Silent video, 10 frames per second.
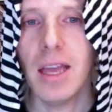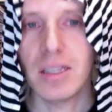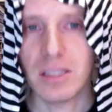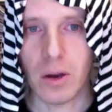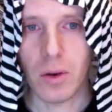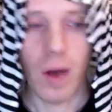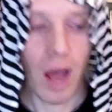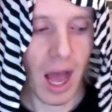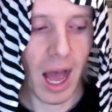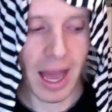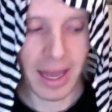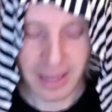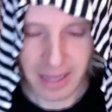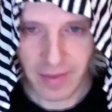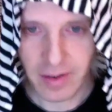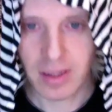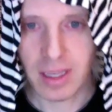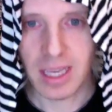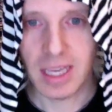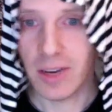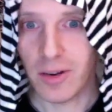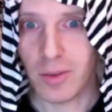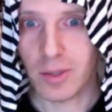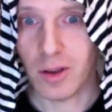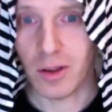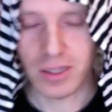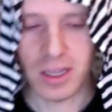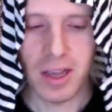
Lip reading: So I definitely, here are the results.